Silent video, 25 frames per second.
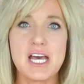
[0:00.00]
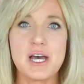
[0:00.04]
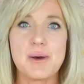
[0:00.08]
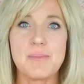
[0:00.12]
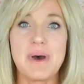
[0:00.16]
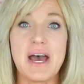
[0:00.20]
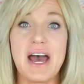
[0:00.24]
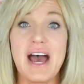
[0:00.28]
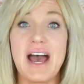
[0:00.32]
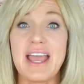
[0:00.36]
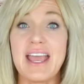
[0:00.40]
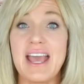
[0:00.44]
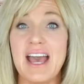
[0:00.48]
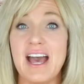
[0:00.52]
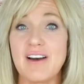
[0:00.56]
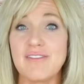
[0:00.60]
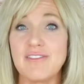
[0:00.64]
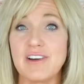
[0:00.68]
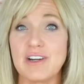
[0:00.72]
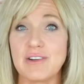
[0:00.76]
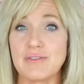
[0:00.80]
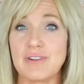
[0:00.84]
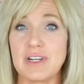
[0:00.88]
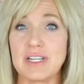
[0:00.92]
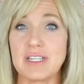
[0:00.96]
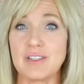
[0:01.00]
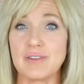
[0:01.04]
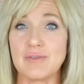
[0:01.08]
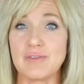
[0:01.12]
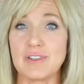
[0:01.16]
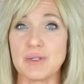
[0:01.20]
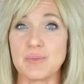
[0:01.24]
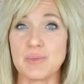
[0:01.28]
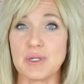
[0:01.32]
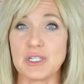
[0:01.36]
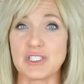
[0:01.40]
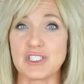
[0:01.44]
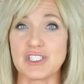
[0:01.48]
But I have already
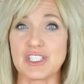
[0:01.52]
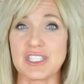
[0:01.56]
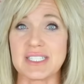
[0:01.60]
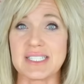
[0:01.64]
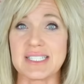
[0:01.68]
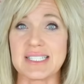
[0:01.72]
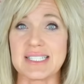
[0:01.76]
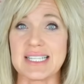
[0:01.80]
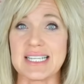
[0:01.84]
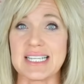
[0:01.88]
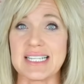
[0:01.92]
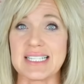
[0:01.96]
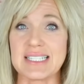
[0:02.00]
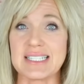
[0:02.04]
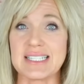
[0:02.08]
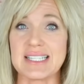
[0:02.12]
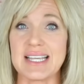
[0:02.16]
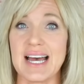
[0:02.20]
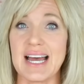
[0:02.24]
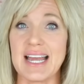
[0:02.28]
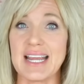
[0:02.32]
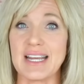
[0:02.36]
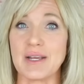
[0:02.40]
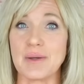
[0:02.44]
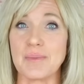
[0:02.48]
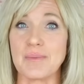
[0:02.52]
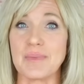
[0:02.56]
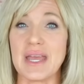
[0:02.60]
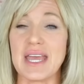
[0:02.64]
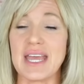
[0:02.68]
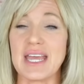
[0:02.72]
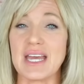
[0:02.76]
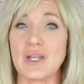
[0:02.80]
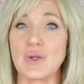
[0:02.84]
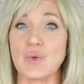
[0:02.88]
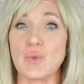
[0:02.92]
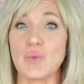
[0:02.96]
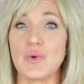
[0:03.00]
repurchased this item
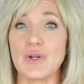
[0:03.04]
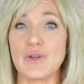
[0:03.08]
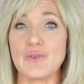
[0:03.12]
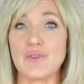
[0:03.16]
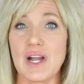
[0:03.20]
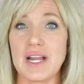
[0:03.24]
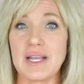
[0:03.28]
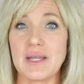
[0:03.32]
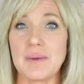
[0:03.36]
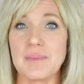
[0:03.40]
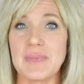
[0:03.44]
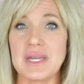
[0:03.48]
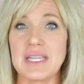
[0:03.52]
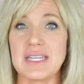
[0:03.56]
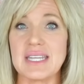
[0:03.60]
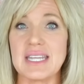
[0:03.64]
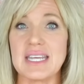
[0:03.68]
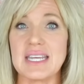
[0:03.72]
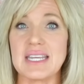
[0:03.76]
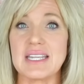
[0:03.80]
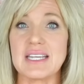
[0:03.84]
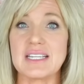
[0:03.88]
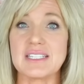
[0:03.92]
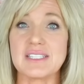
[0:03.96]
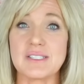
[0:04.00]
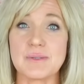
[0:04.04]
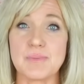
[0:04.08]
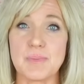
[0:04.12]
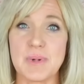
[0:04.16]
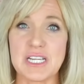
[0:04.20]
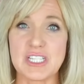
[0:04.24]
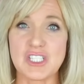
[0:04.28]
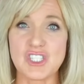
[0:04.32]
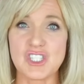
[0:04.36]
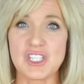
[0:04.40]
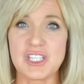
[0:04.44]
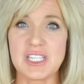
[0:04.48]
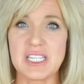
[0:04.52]
and would recommend it,
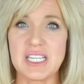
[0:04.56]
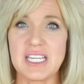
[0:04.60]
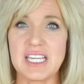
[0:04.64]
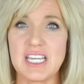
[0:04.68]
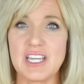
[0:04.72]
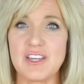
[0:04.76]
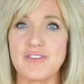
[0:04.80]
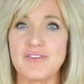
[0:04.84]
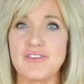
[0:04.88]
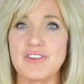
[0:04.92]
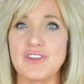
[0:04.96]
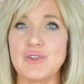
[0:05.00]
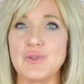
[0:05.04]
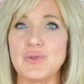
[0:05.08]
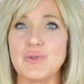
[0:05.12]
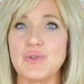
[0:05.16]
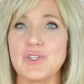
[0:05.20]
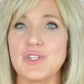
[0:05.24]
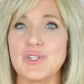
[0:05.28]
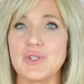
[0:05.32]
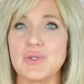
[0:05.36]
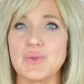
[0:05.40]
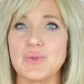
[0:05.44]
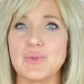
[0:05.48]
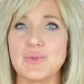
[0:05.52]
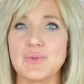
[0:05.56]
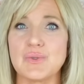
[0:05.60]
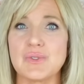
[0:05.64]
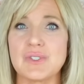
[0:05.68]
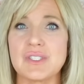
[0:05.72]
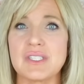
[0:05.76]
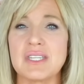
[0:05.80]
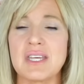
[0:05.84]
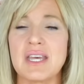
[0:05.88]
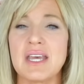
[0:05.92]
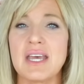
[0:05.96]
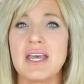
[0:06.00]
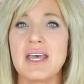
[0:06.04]
especially if you
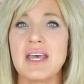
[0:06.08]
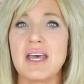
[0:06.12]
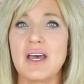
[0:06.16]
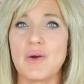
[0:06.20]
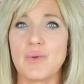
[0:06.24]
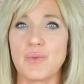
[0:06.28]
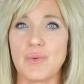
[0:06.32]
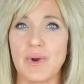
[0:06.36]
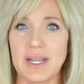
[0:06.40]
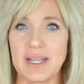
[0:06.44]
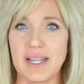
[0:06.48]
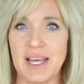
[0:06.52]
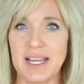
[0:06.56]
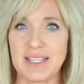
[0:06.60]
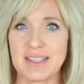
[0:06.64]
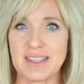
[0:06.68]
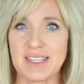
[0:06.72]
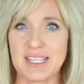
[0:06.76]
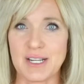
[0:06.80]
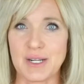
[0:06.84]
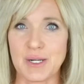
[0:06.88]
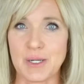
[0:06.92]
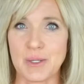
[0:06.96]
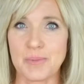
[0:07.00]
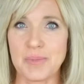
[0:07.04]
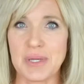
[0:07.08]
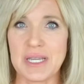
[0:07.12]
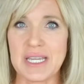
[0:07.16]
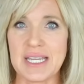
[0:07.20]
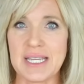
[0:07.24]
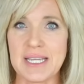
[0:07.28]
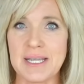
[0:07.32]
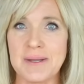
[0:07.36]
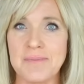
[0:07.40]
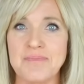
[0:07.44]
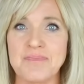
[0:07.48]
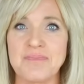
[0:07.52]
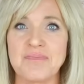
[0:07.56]
use red light
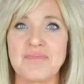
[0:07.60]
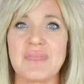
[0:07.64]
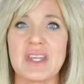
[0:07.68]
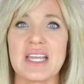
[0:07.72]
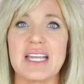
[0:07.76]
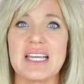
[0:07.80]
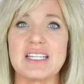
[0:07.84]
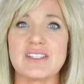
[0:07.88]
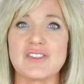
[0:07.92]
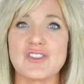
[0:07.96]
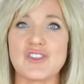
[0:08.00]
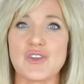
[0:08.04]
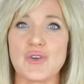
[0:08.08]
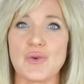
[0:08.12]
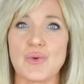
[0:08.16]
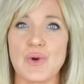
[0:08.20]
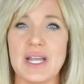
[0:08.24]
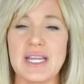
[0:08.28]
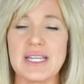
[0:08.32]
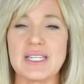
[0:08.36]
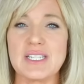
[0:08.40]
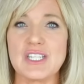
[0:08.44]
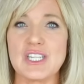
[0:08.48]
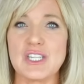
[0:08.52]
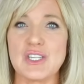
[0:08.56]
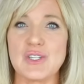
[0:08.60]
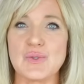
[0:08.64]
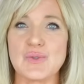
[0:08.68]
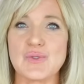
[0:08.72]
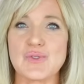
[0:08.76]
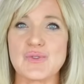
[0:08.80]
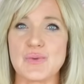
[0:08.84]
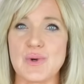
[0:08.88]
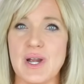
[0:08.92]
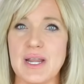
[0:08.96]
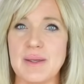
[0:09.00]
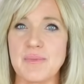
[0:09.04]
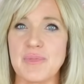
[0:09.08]
therapy. It's great to
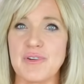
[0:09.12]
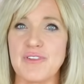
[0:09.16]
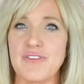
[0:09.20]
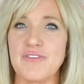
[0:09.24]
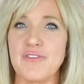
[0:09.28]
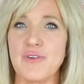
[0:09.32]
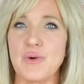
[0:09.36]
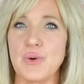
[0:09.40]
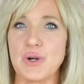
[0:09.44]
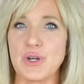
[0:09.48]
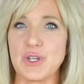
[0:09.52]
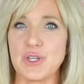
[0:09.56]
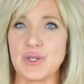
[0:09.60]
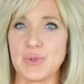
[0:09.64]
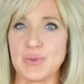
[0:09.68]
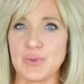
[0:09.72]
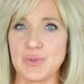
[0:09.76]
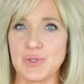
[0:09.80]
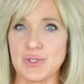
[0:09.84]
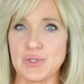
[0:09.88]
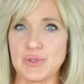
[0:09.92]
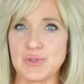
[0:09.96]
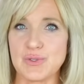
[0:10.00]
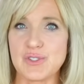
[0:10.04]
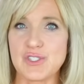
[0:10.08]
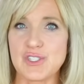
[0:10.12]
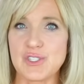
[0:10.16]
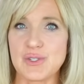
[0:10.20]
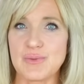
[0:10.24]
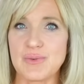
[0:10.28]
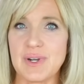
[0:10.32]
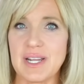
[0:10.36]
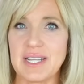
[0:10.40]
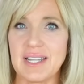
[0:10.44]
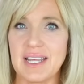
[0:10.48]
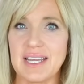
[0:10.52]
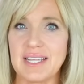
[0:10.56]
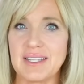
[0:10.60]
use right before you use your
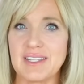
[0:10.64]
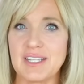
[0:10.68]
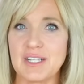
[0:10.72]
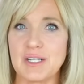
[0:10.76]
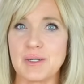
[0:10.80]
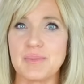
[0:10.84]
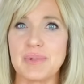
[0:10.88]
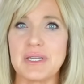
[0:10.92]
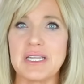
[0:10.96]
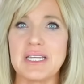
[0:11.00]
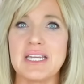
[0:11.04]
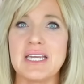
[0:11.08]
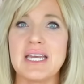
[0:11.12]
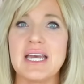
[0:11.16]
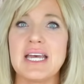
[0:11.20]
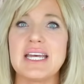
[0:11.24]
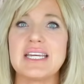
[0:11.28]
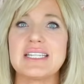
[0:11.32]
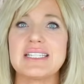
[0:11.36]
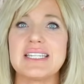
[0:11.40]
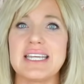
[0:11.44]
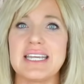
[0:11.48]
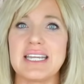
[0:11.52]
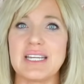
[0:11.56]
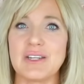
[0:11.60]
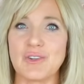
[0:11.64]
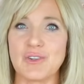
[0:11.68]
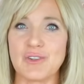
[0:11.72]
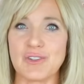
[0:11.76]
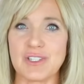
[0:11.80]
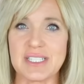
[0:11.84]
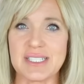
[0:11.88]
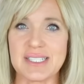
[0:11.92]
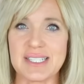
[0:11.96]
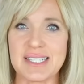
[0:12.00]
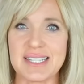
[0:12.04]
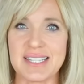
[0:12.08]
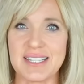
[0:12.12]
red light therapy to
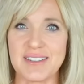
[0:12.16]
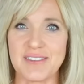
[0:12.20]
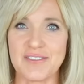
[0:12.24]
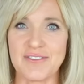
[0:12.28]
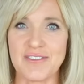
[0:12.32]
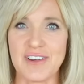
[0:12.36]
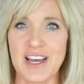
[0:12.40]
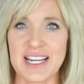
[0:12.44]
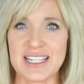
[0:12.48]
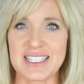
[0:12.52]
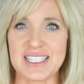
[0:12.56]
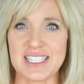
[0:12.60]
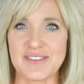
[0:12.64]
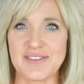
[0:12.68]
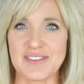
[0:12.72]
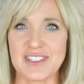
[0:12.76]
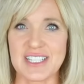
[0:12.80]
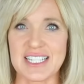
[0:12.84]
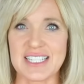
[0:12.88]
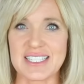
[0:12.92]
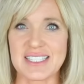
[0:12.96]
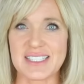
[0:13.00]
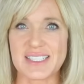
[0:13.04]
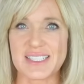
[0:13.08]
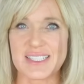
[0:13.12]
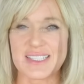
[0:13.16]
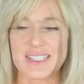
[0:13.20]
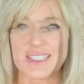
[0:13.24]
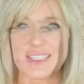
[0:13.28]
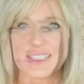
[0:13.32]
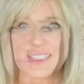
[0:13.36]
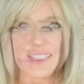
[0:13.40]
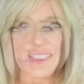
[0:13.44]
increase the effectiveness.